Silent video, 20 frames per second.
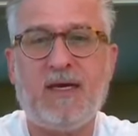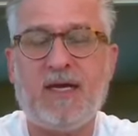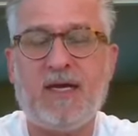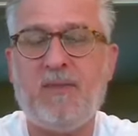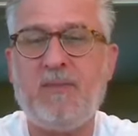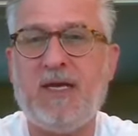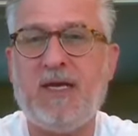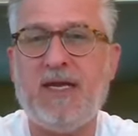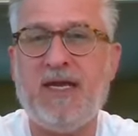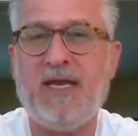
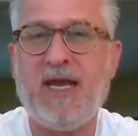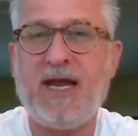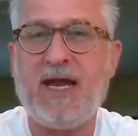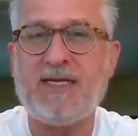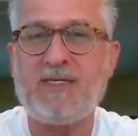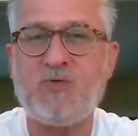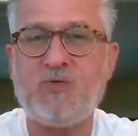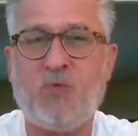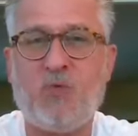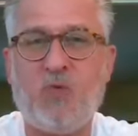Going to be a
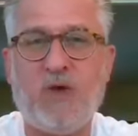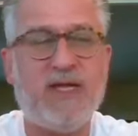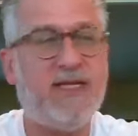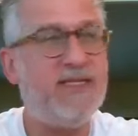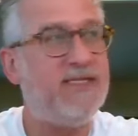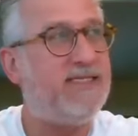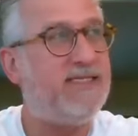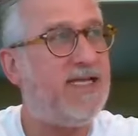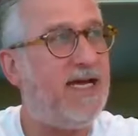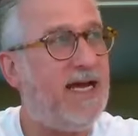nice
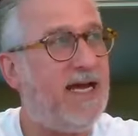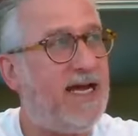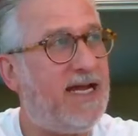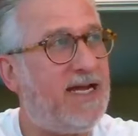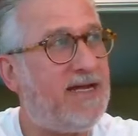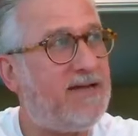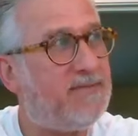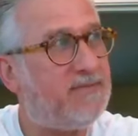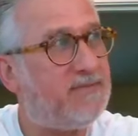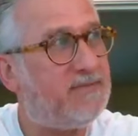
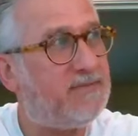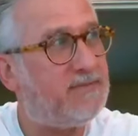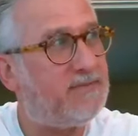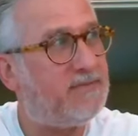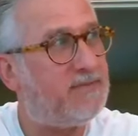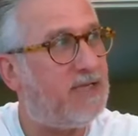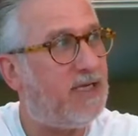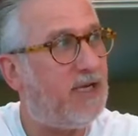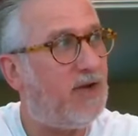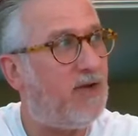Wednesday.
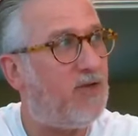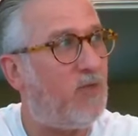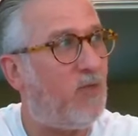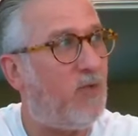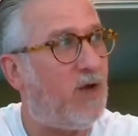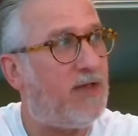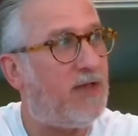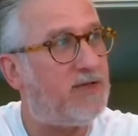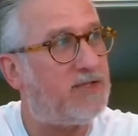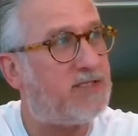Here the
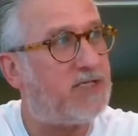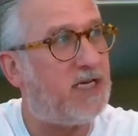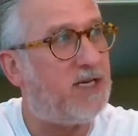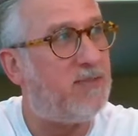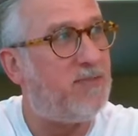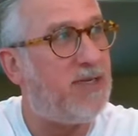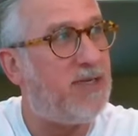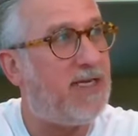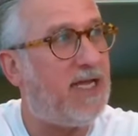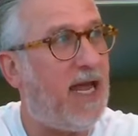weather's going
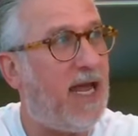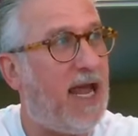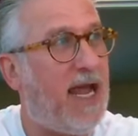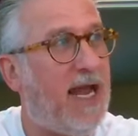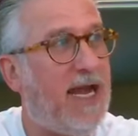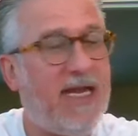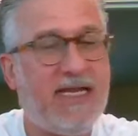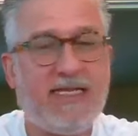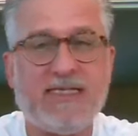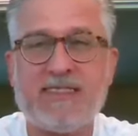to be
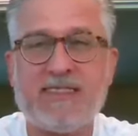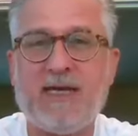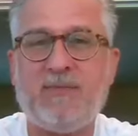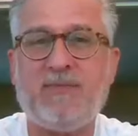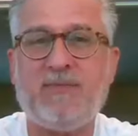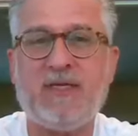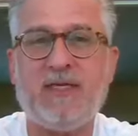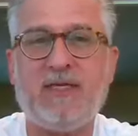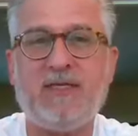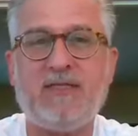
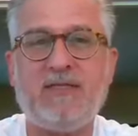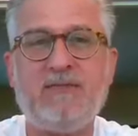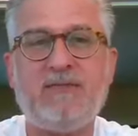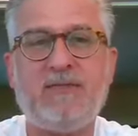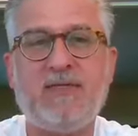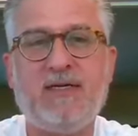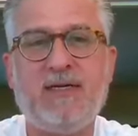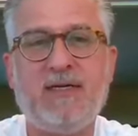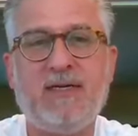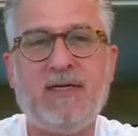80-something.
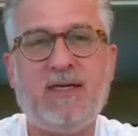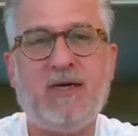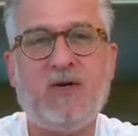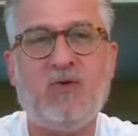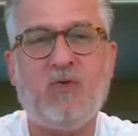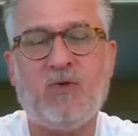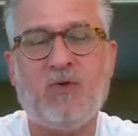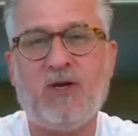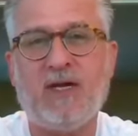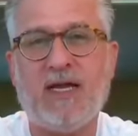
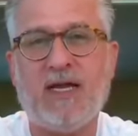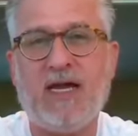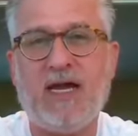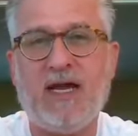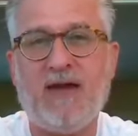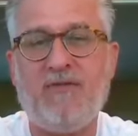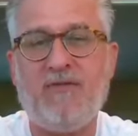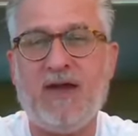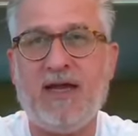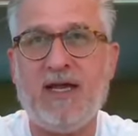We're going to
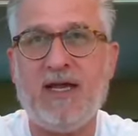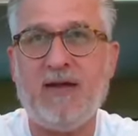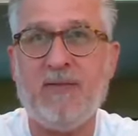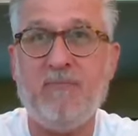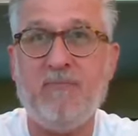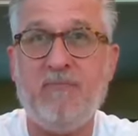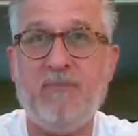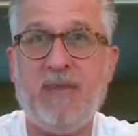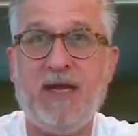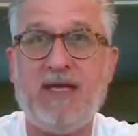have a
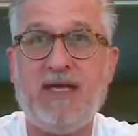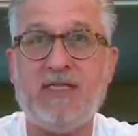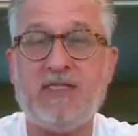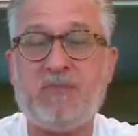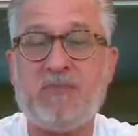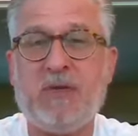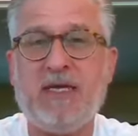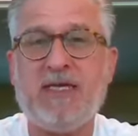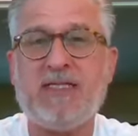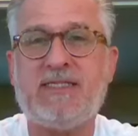
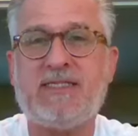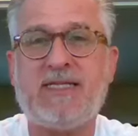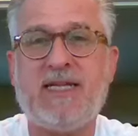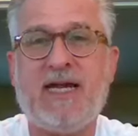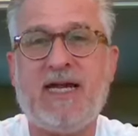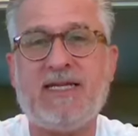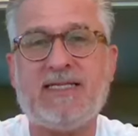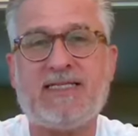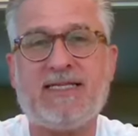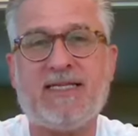men's pizza
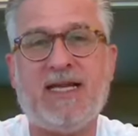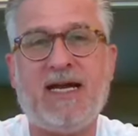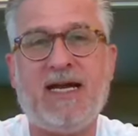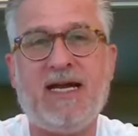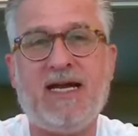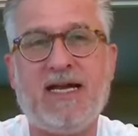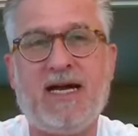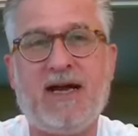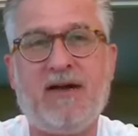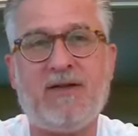night
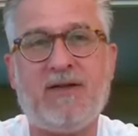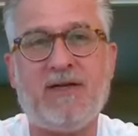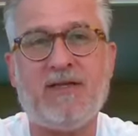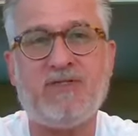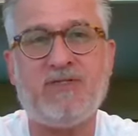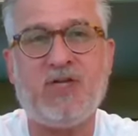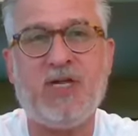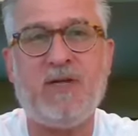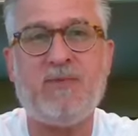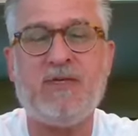tonight out
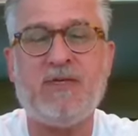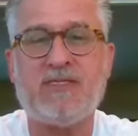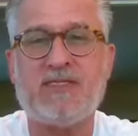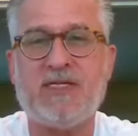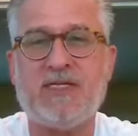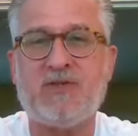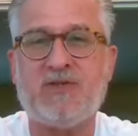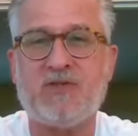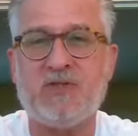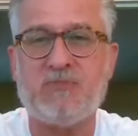at Jamie
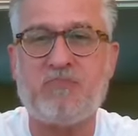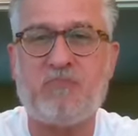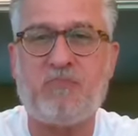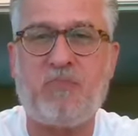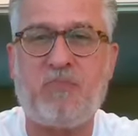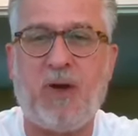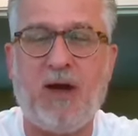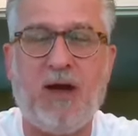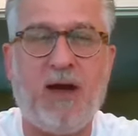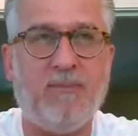Center's
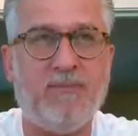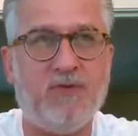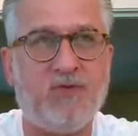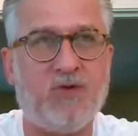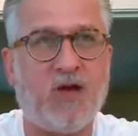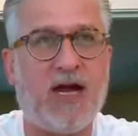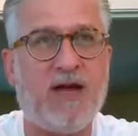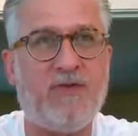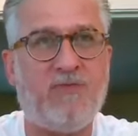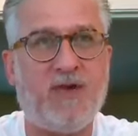
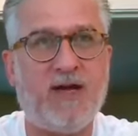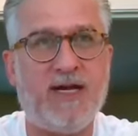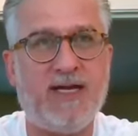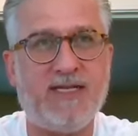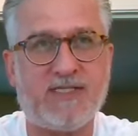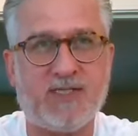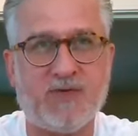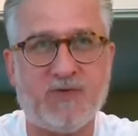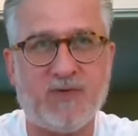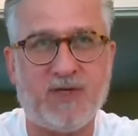
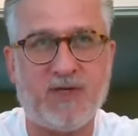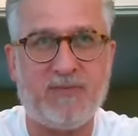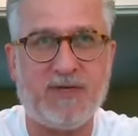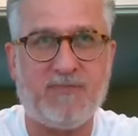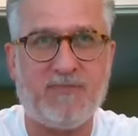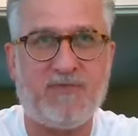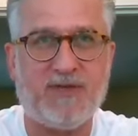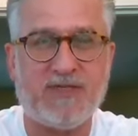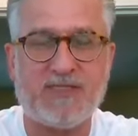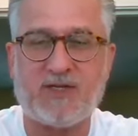driveway, so we're going to
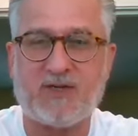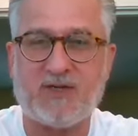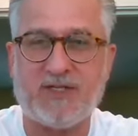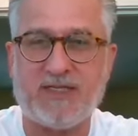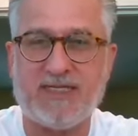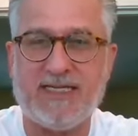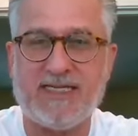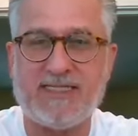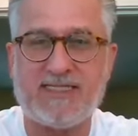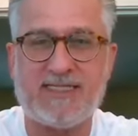be physical
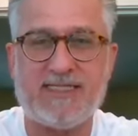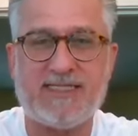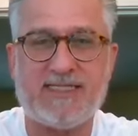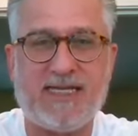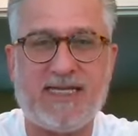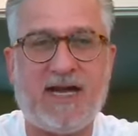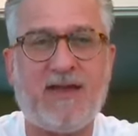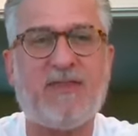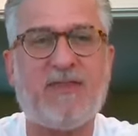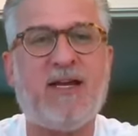
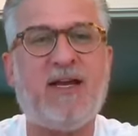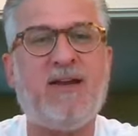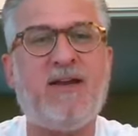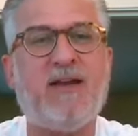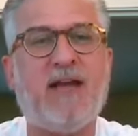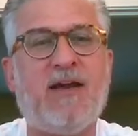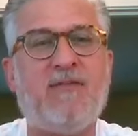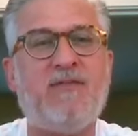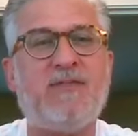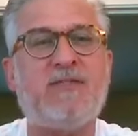distanced out there
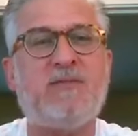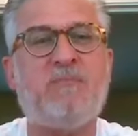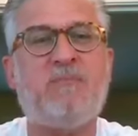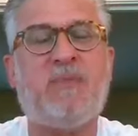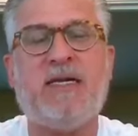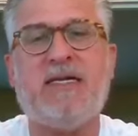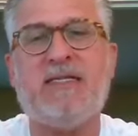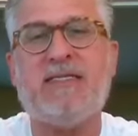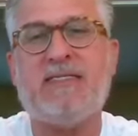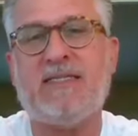and having some
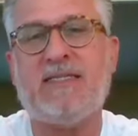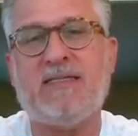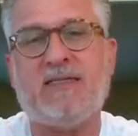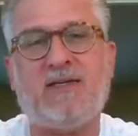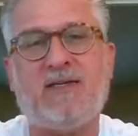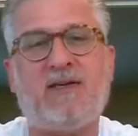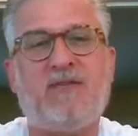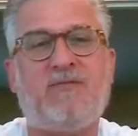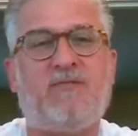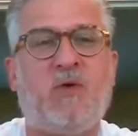pizza.
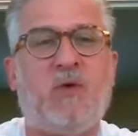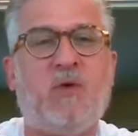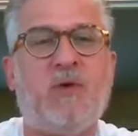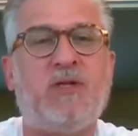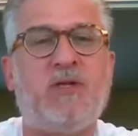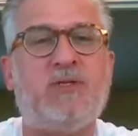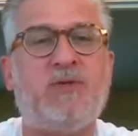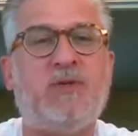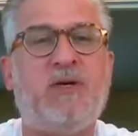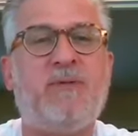Looking
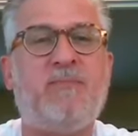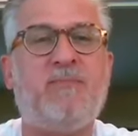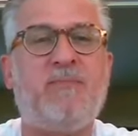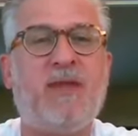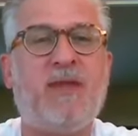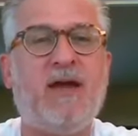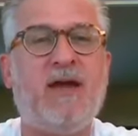forward to it.